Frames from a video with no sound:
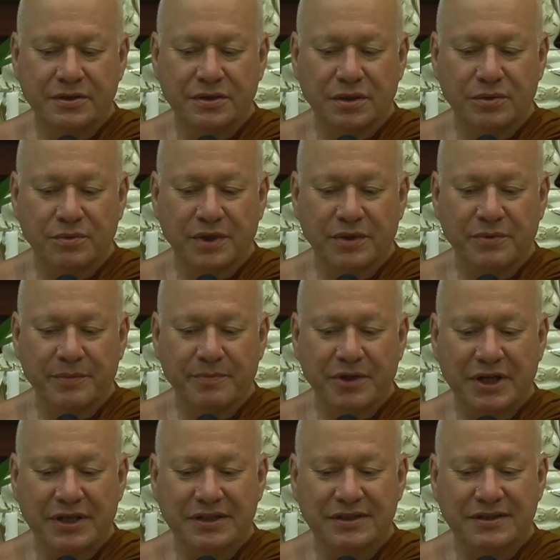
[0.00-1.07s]
So when we're
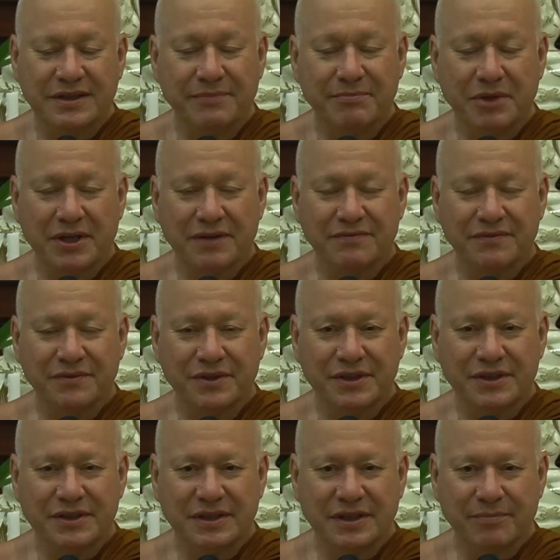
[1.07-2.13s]
practicing
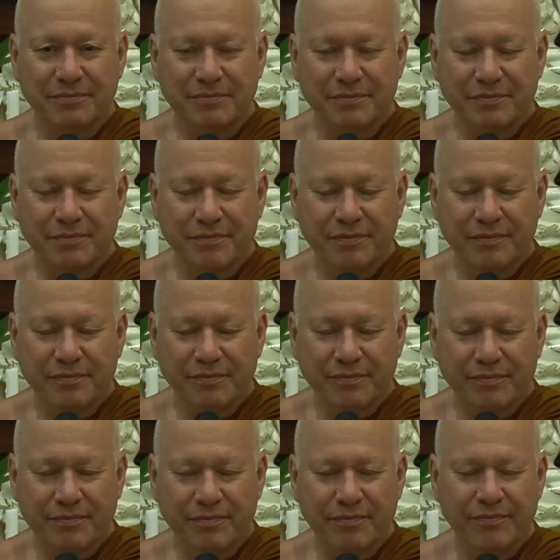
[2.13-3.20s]
mindfulness and
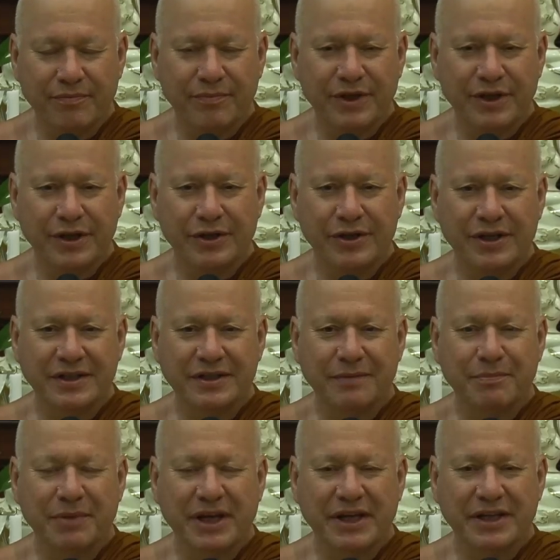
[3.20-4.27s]
learning to
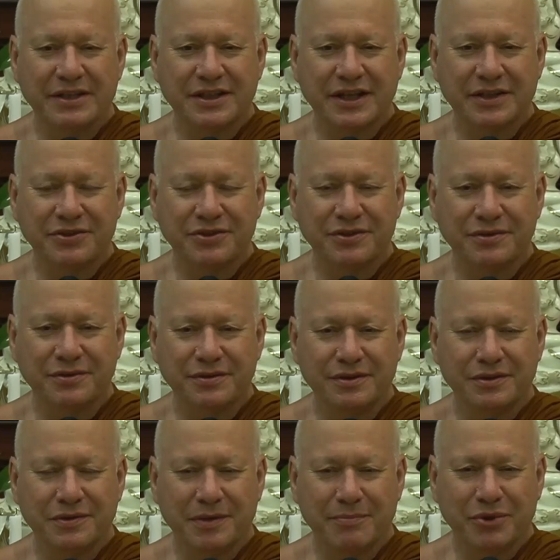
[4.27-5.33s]
pay attention
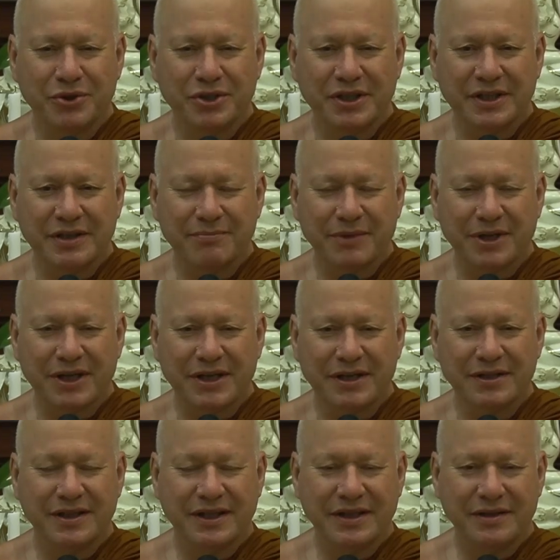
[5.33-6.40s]
to our body and
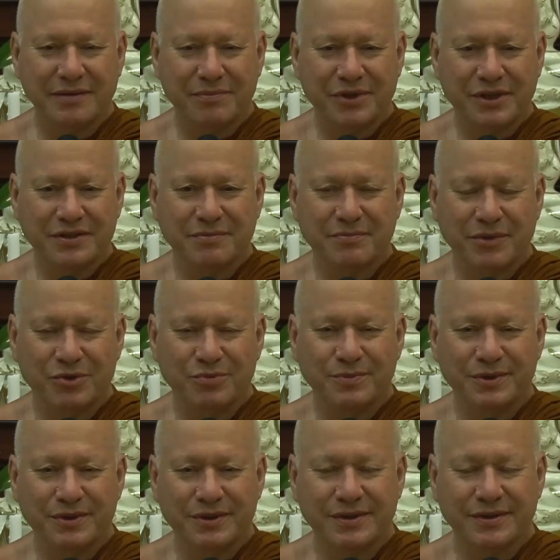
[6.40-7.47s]
mind in the present
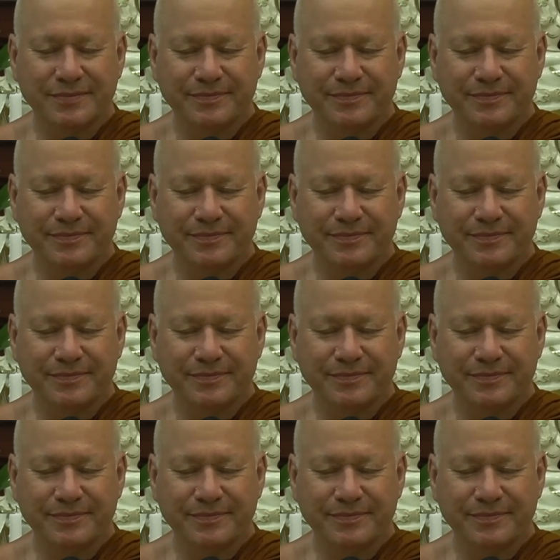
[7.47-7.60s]
moment,